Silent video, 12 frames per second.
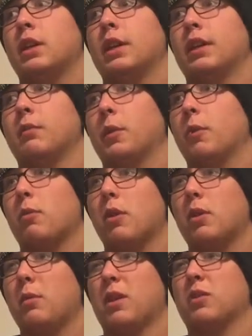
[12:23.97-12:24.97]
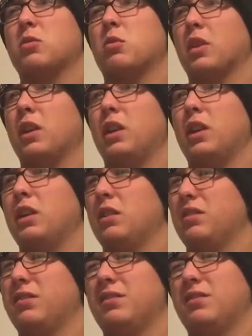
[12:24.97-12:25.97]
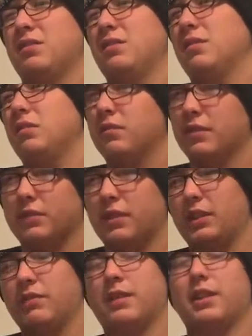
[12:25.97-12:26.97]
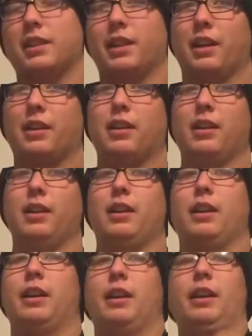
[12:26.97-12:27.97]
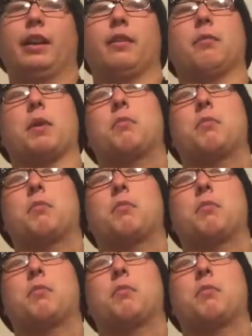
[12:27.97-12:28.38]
and we were probably about 15 feet in the air, and my